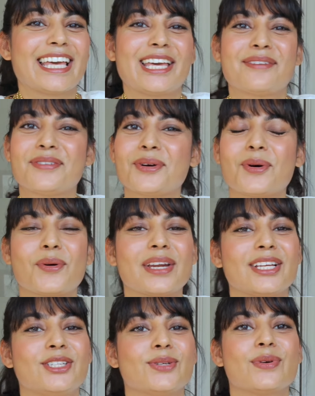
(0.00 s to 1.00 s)
if you're
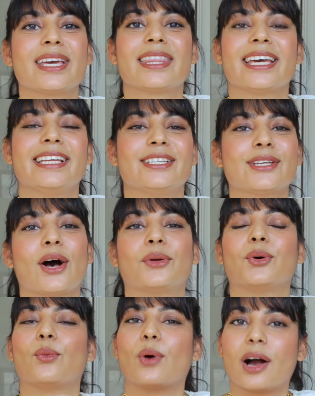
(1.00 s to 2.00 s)
already doing the
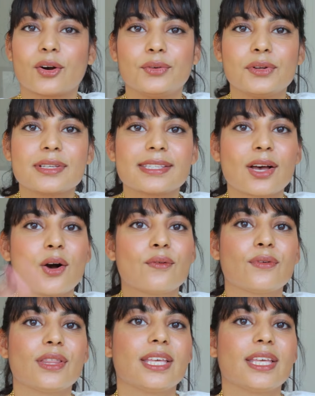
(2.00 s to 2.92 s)
internal work on yourself,